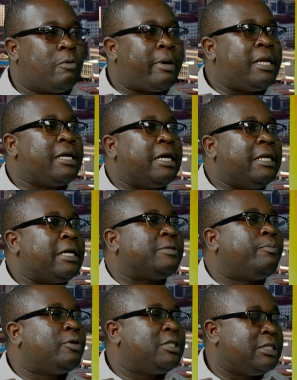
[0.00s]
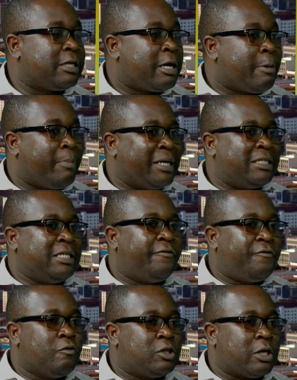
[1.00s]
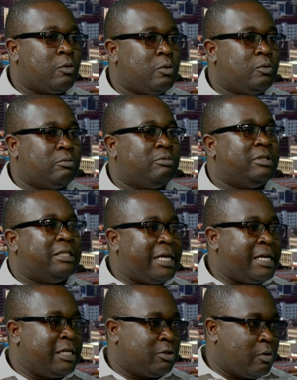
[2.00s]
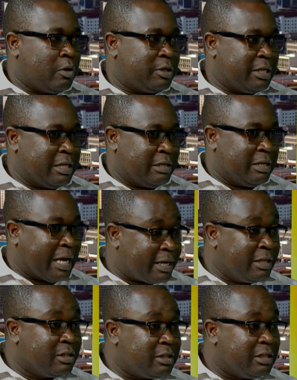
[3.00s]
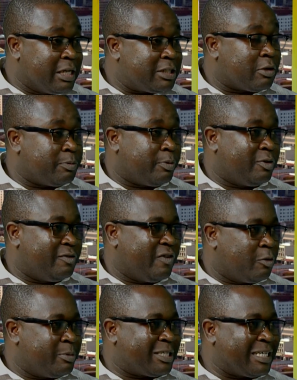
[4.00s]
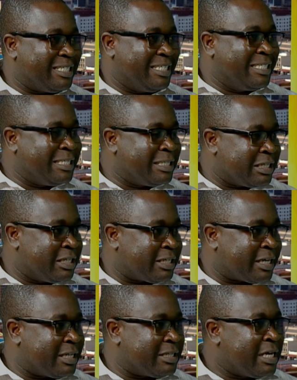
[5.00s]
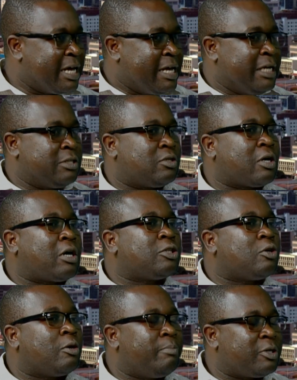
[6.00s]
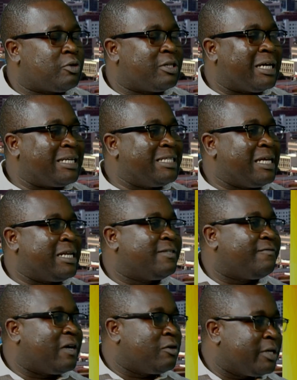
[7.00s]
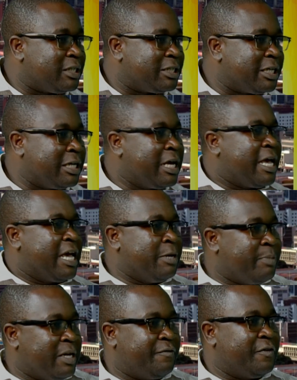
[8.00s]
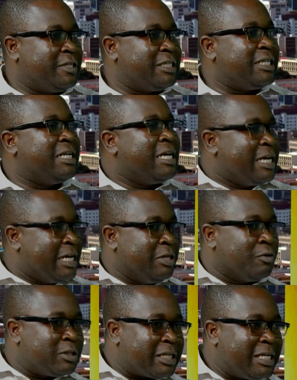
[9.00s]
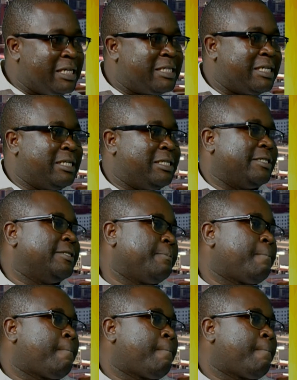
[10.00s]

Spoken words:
on mining and exporting, but in future, in National Development Strategy, its intended targets is to actually make sure that there is value addition and beneficiation in those key sectors.